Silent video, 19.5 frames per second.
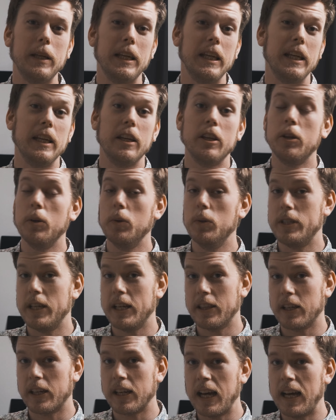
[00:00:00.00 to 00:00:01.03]
be
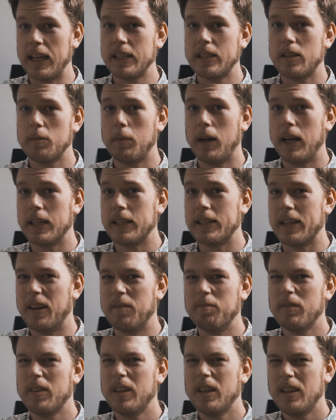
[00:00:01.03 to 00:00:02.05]
using the customizer.
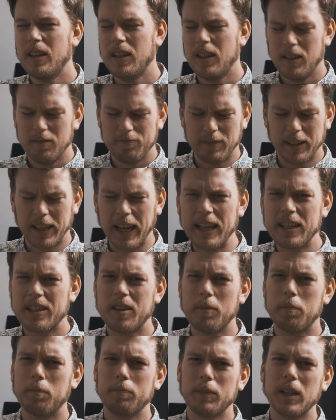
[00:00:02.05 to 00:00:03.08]
I guess
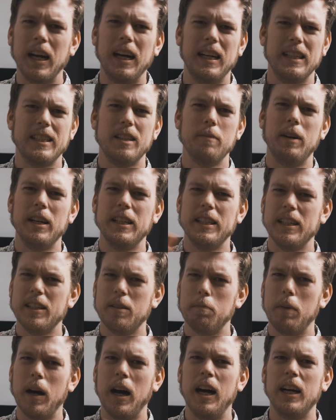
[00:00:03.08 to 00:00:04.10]
the customizer is a
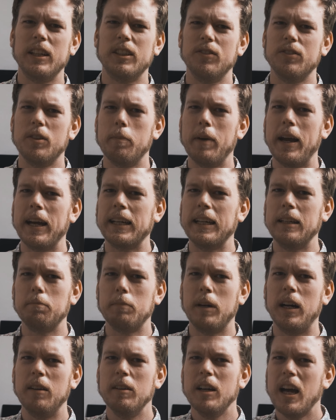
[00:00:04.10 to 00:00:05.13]
part of the backend,
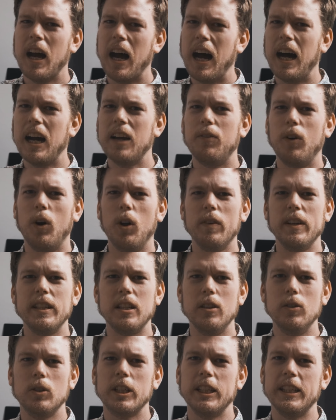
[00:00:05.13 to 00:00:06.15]
but I've always
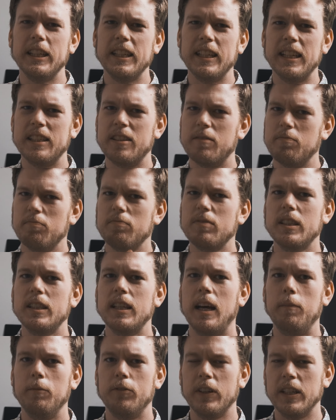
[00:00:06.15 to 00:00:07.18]
looked at it as
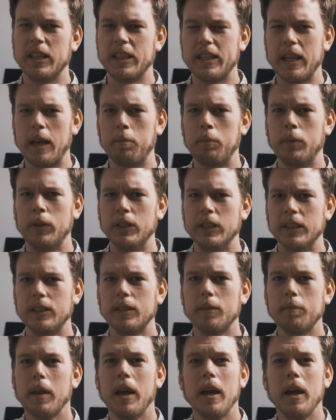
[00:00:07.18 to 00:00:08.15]
something separate.